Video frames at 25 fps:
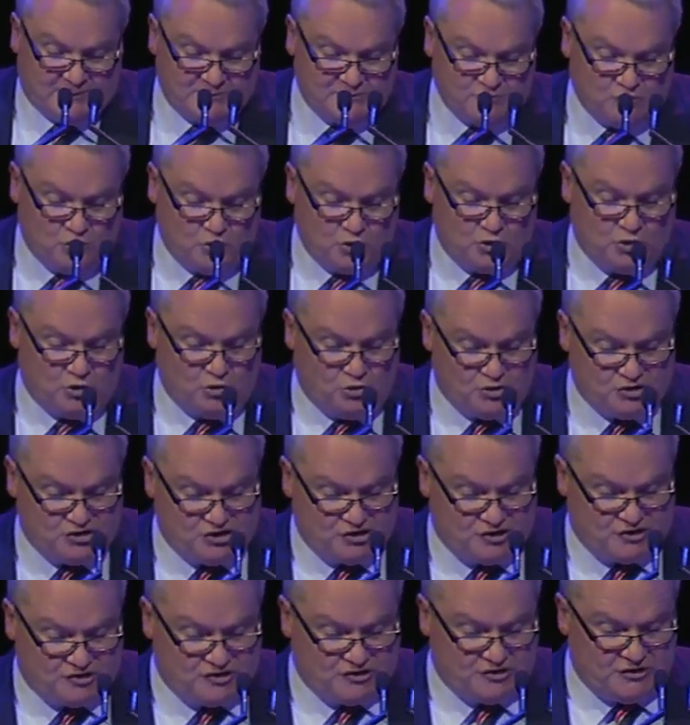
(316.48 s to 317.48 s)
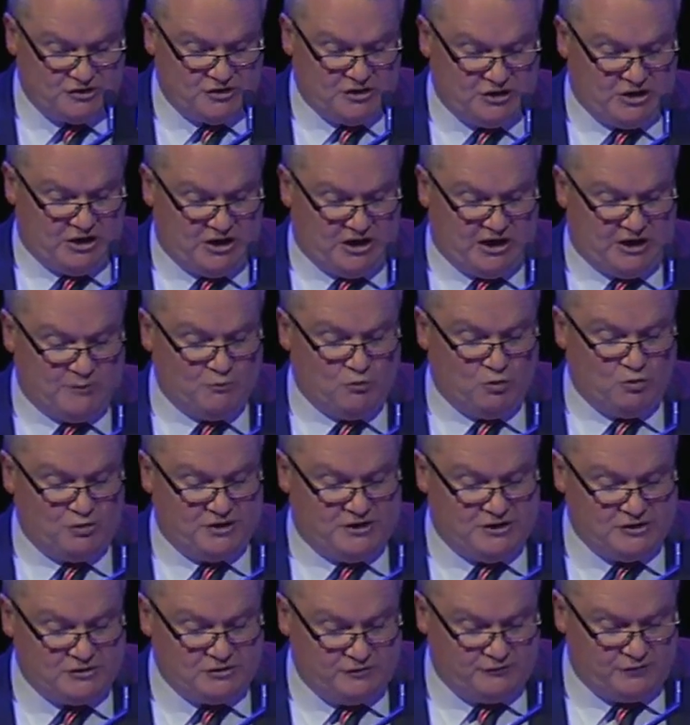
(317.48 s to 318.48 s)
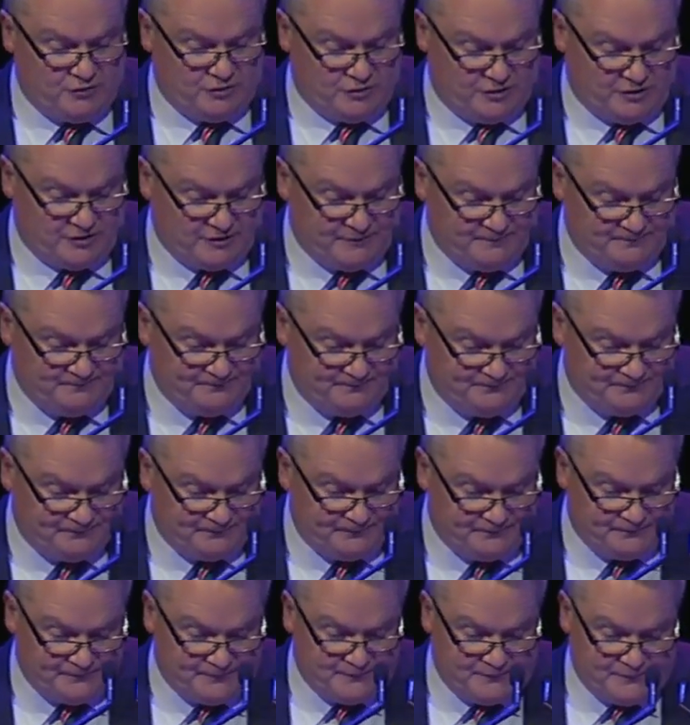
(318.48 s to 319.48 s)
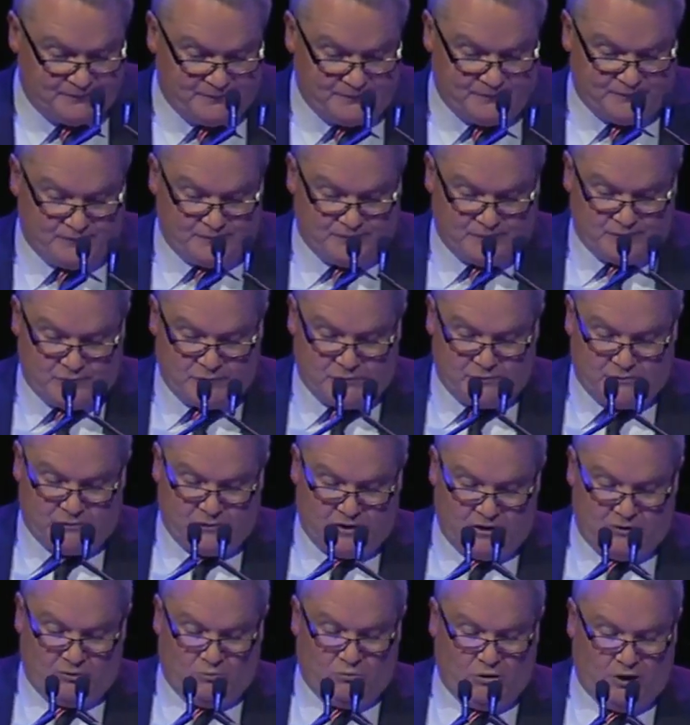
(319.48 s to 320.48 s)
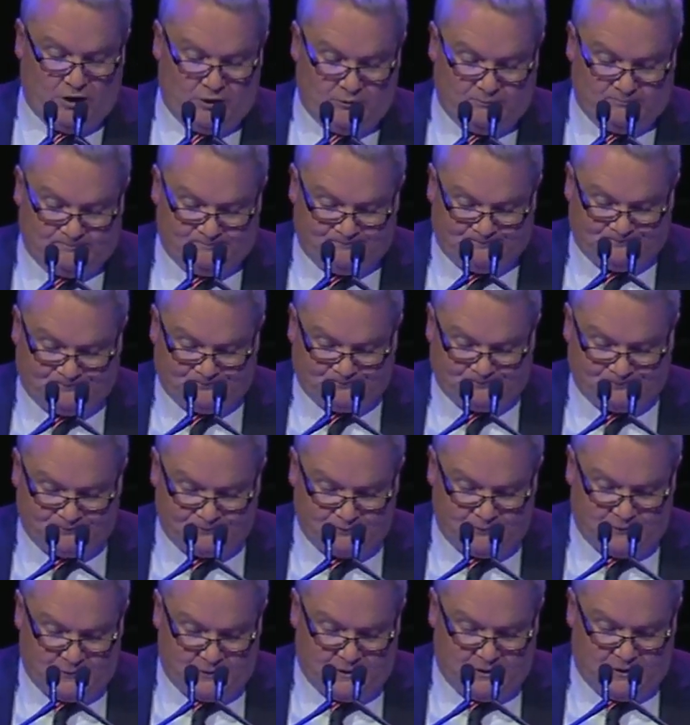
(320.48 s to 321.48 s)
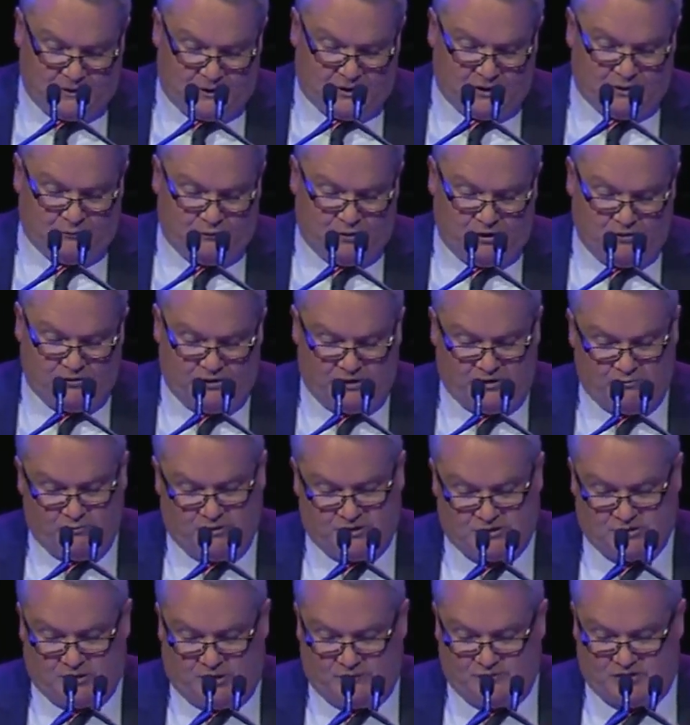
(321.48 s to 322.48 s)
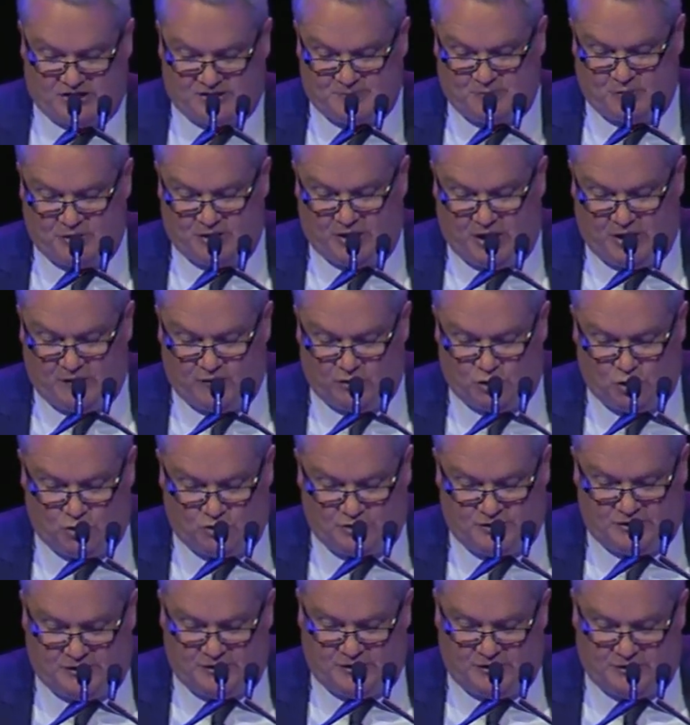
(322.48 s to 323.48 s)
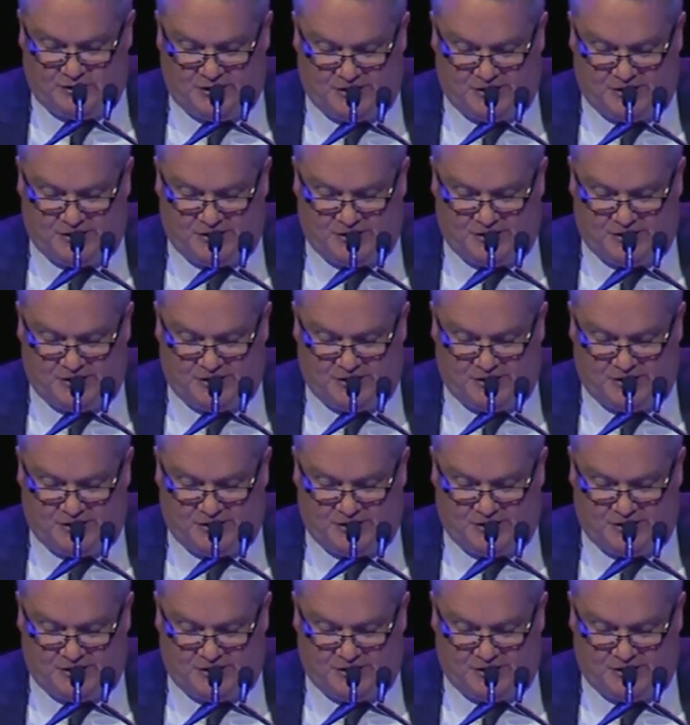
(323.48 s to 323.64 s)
The reality is that footy's become big, big business and has made footy clubs more cautious and more introverted.